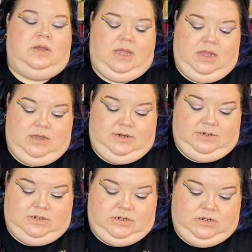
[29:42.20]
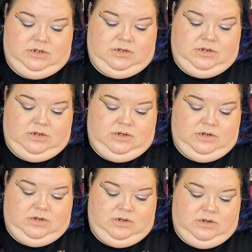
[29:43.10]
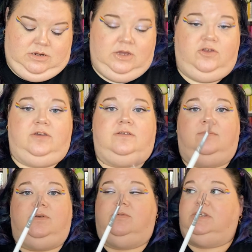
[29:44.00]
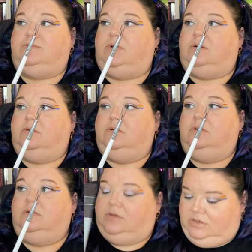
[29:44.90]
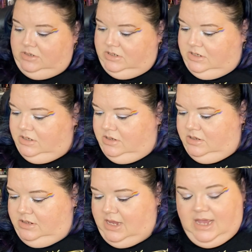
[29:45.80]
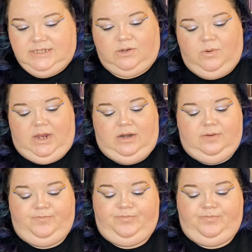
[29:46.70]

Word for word: and a G something really small. Yes, queen.